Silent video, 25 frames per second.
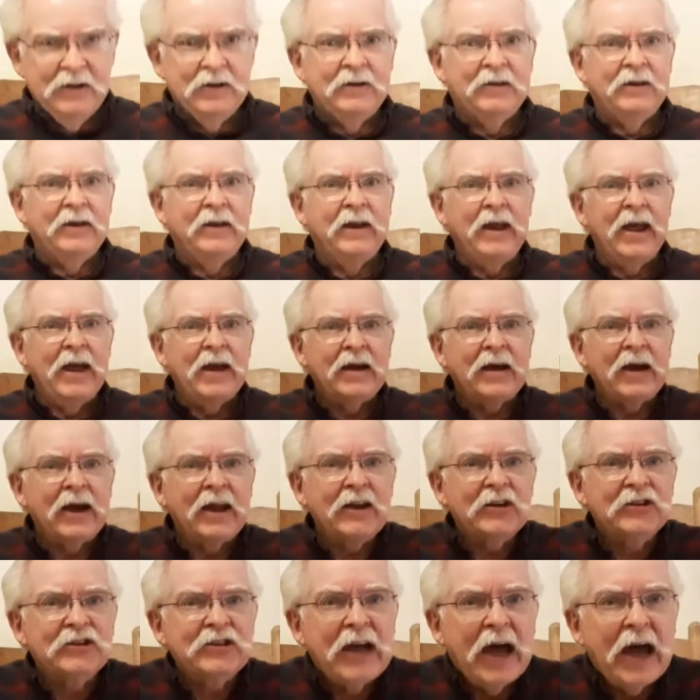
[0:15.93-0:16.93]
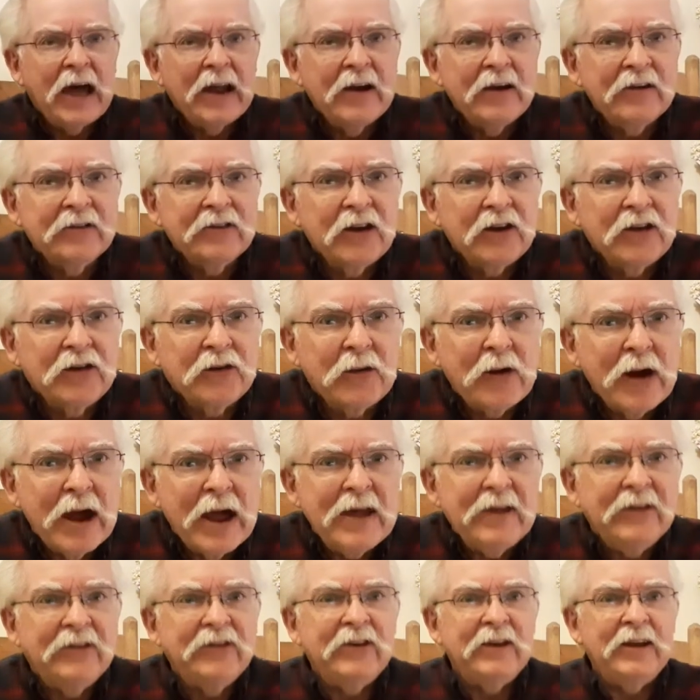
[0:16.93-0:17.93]
Today I got a shout out to
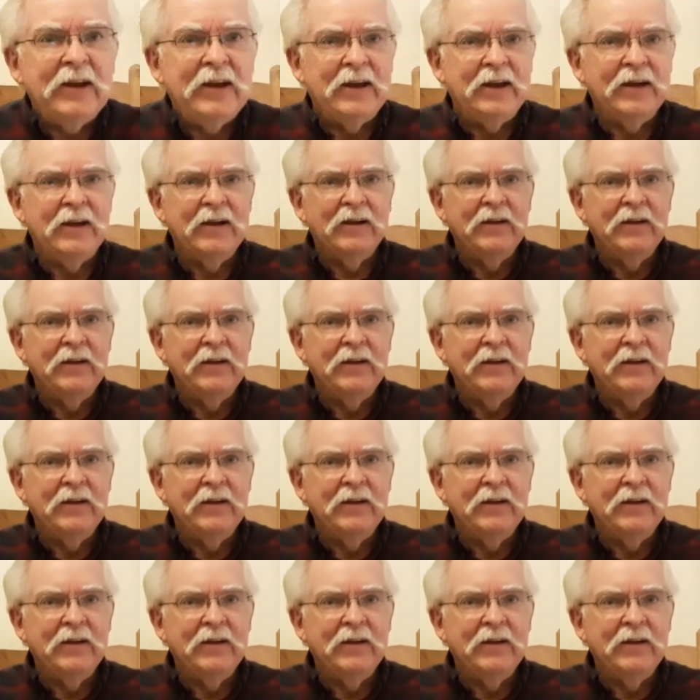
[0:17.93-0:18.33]
Tracy.